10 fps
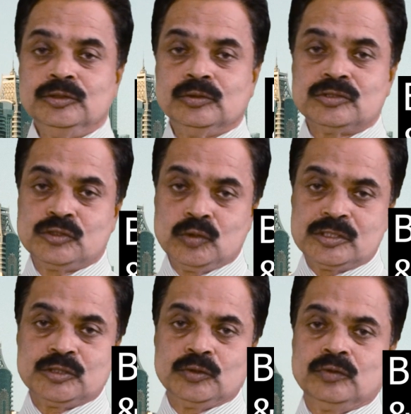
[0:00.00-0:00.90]

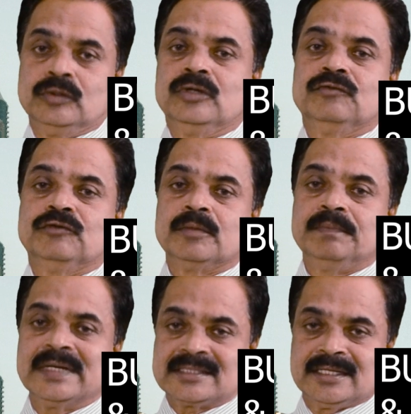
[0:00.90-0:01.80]
suits you for
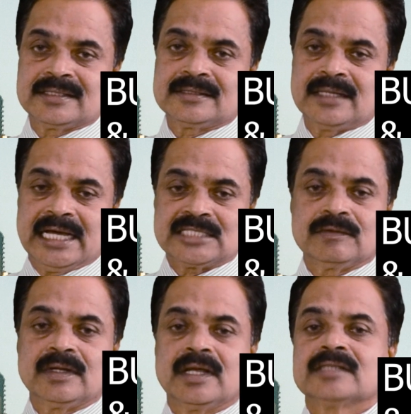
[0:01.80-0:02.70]
business as
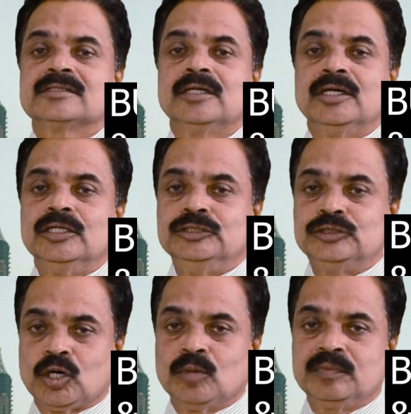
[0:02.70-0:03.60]
well as
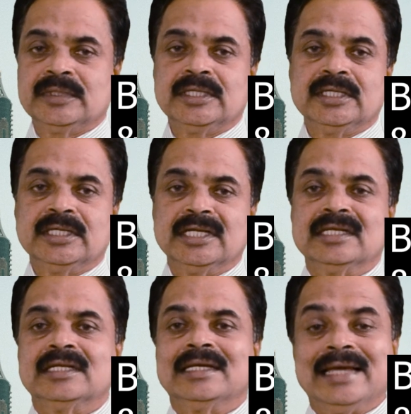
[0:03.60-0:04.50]
job
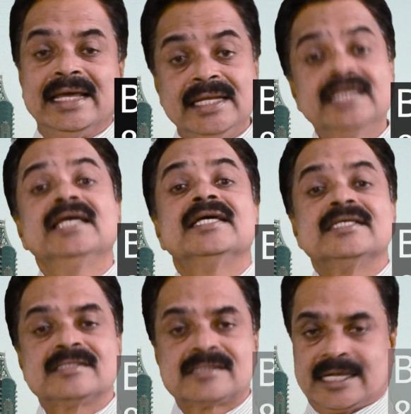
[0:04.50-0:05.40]
in any
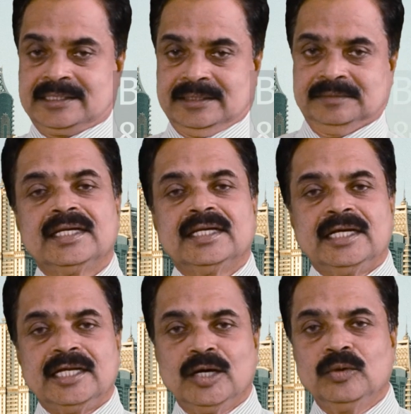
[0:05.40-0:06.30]
sector.
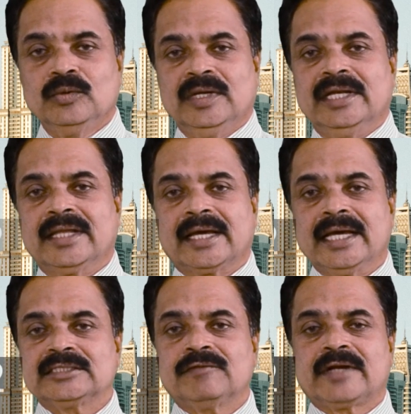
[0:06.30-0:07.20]
Now in the
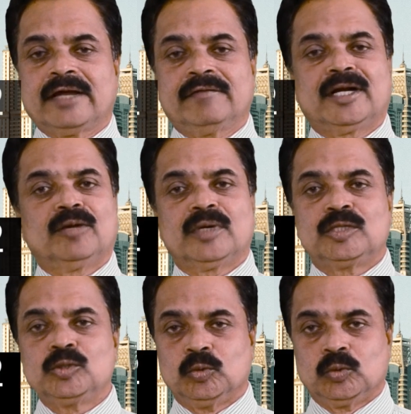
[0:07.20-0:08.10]
case of driver number
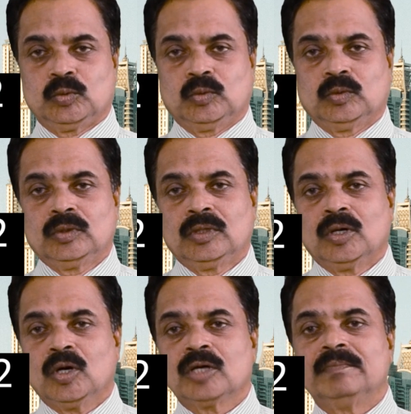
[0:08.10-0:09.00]
2,
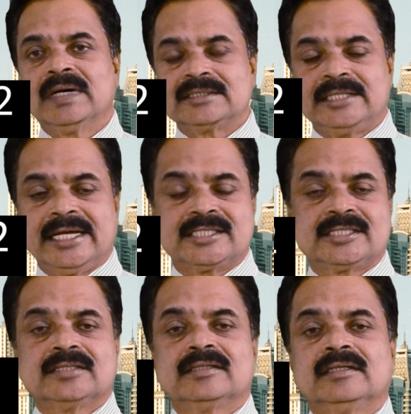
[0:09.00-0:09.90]
or birth dates
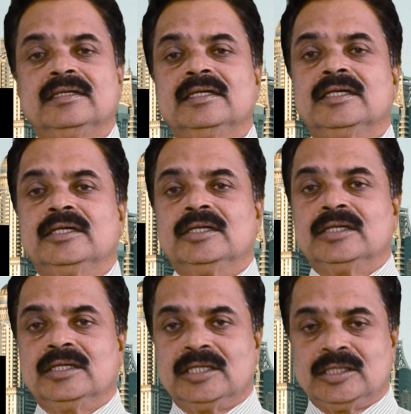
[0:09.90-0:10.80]

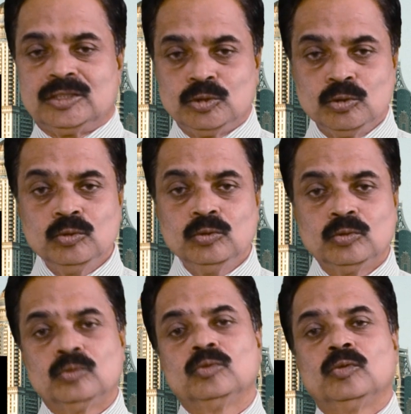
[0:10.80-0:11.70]
2,
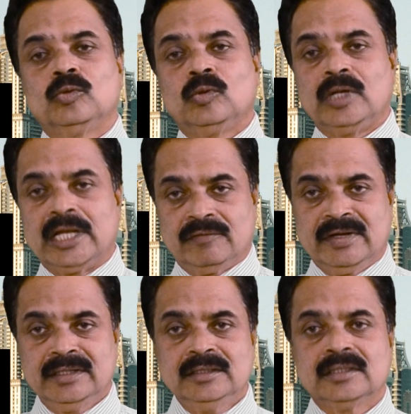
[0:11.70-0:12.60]

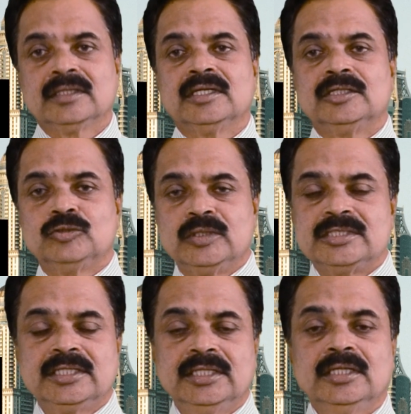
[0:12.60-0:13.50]
11,
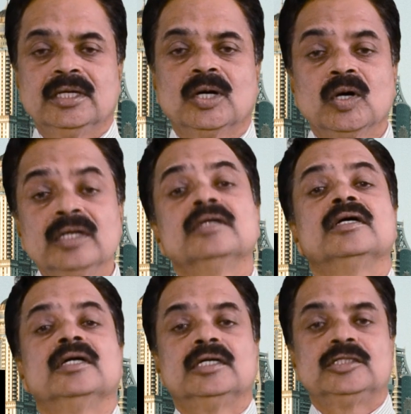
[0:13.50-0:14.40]
20 or
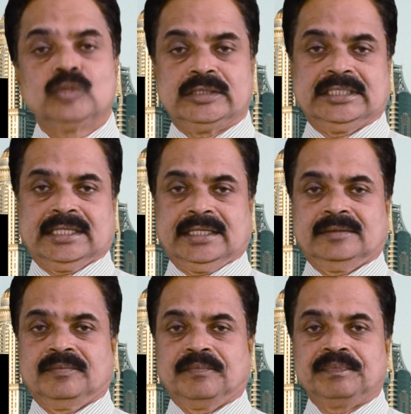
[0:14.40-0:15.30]

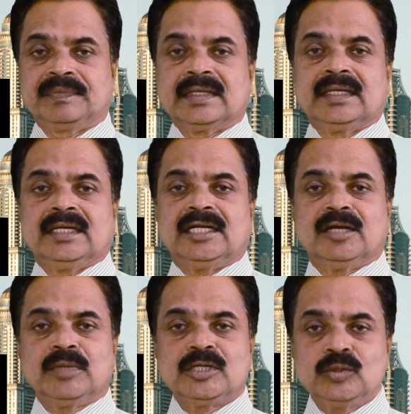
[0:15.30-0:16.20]
29.
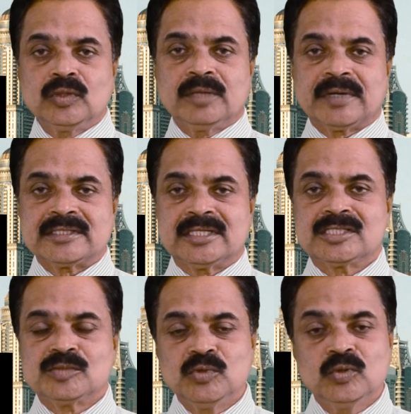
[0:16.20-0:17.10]
Number 2 represents
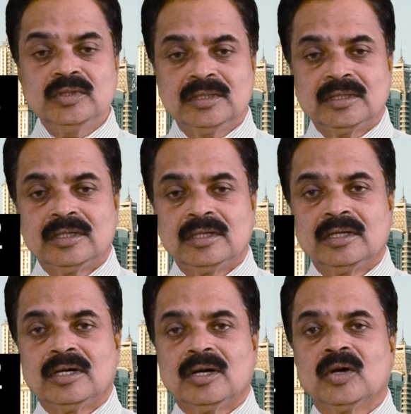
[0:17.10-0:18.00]
moon
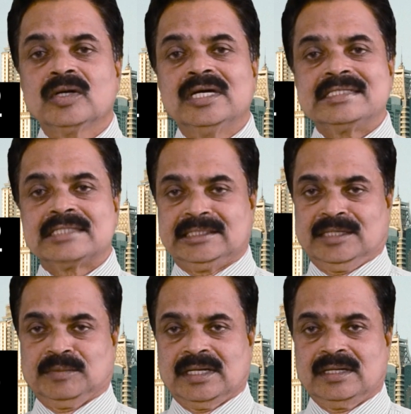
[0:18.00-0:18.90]
or
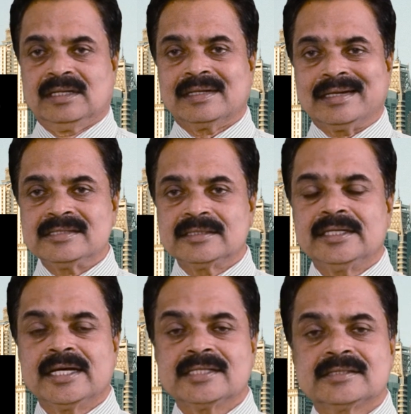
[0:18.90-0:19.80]
chandrama, considered
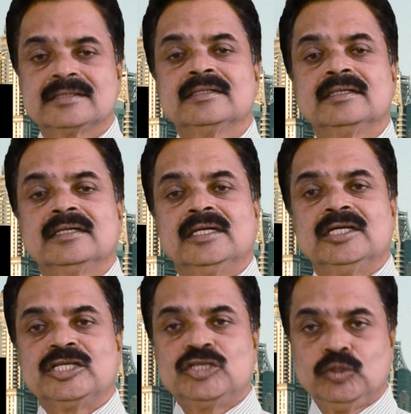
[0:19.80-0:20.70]
as
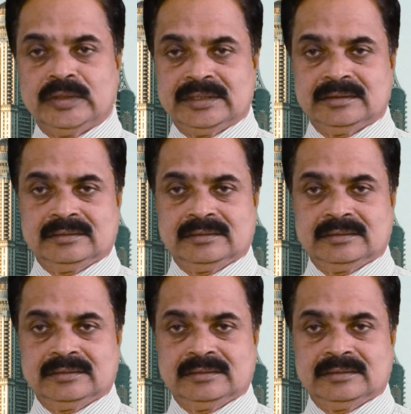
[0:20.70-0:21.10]
queen.